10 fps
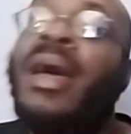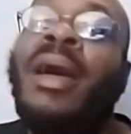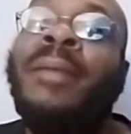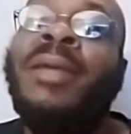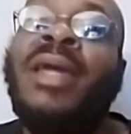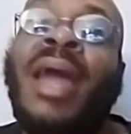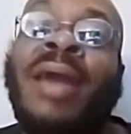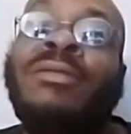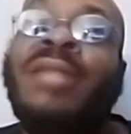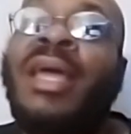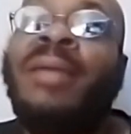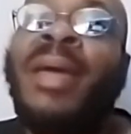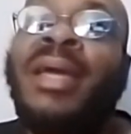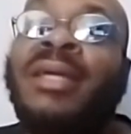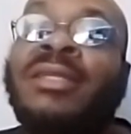mean, I don't think
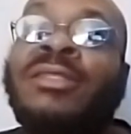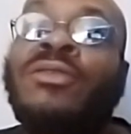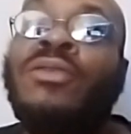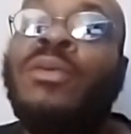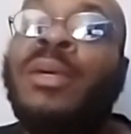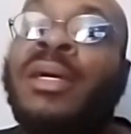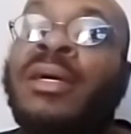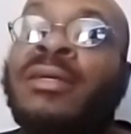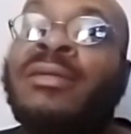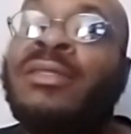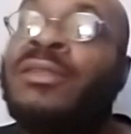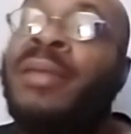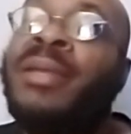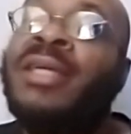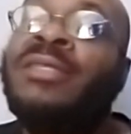Megan is cool with her. So
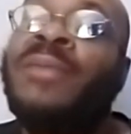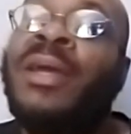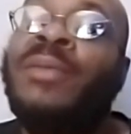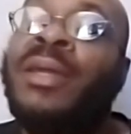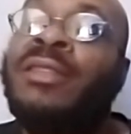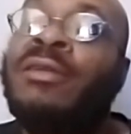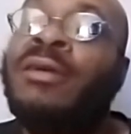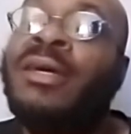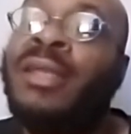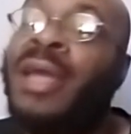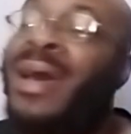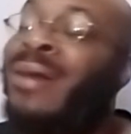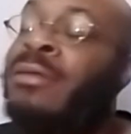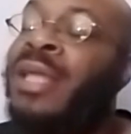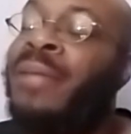maybe that's why you ain't throw her in there. I
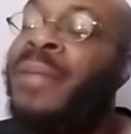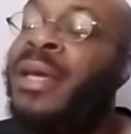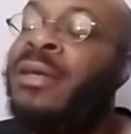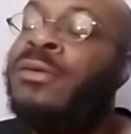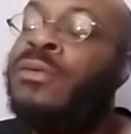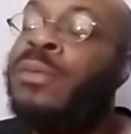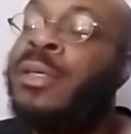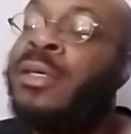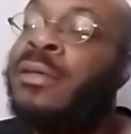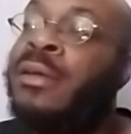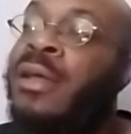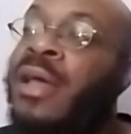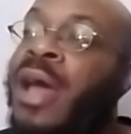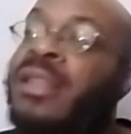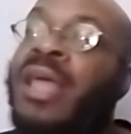don't think Megan cool with her.
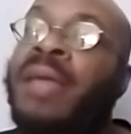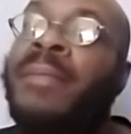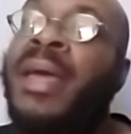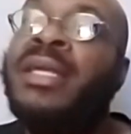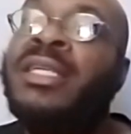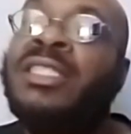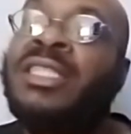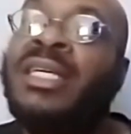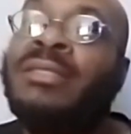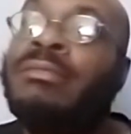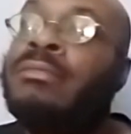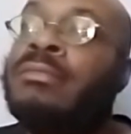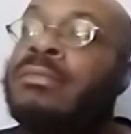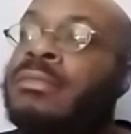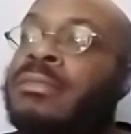I think Megan is just
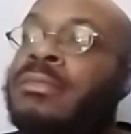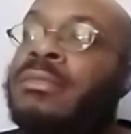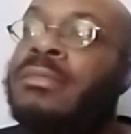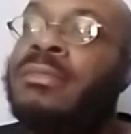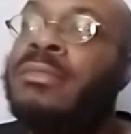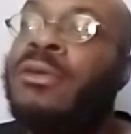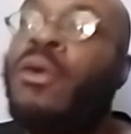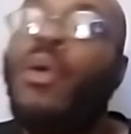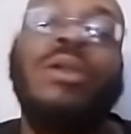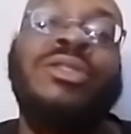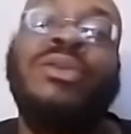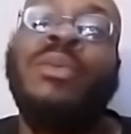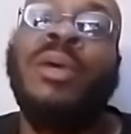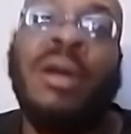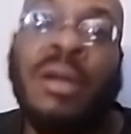cordial
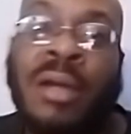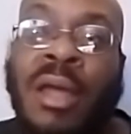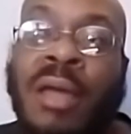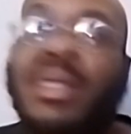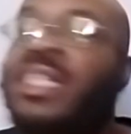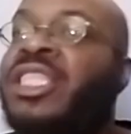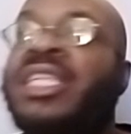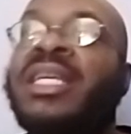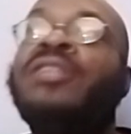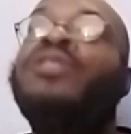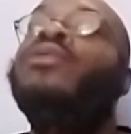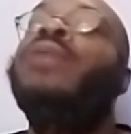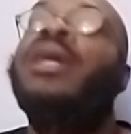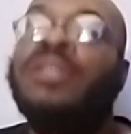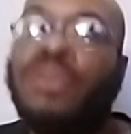with her because she didn't do
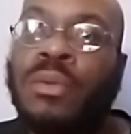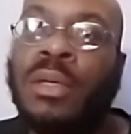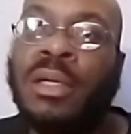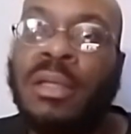nothing to her.